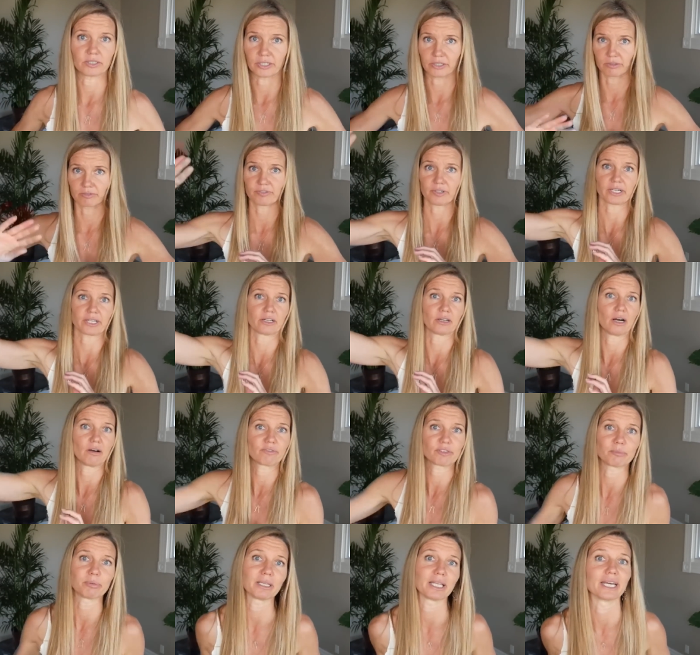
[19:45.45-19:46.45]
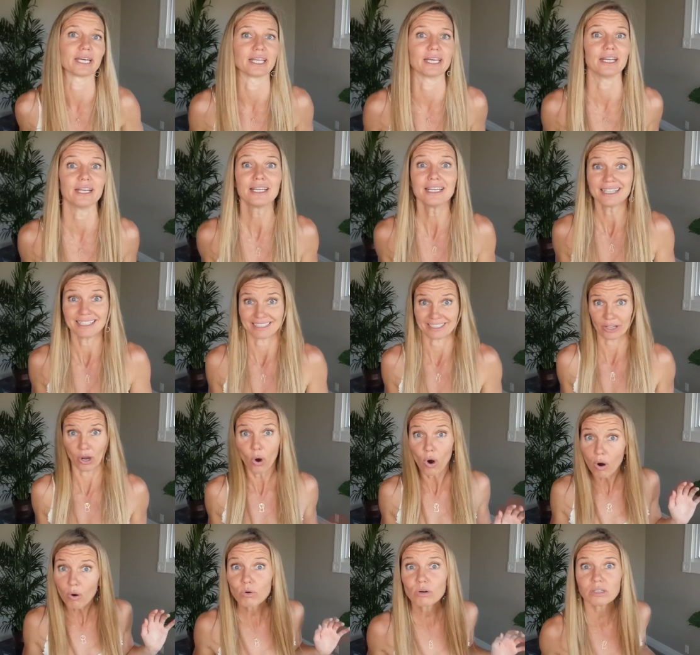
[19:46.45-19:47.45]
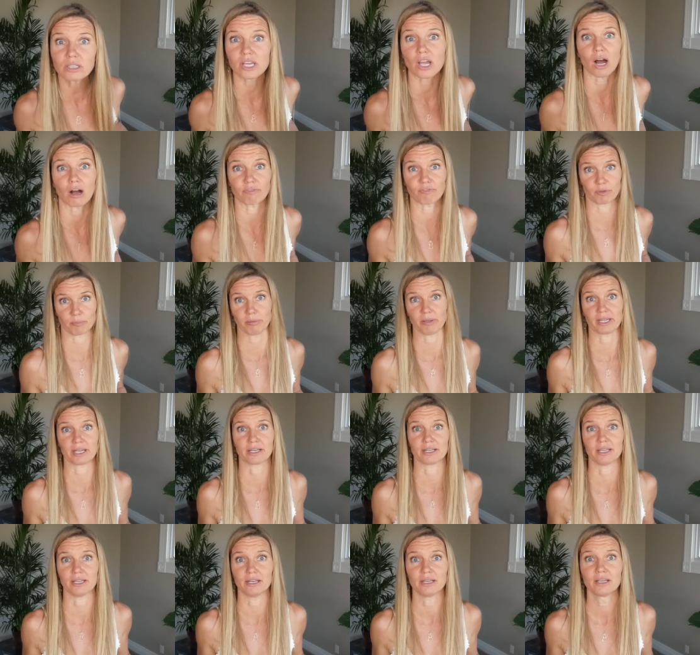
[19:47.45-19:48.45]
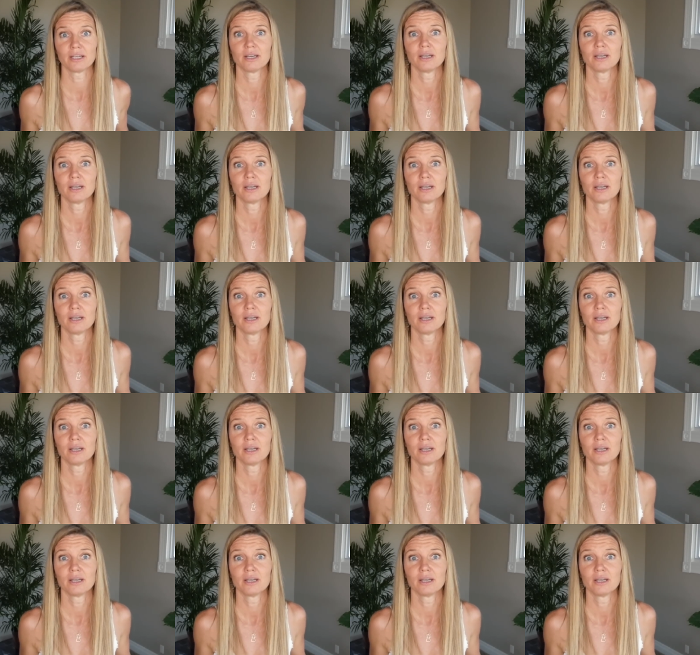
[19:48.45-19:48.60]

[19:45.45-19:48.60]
You're fucking off the planet. Totally off the planet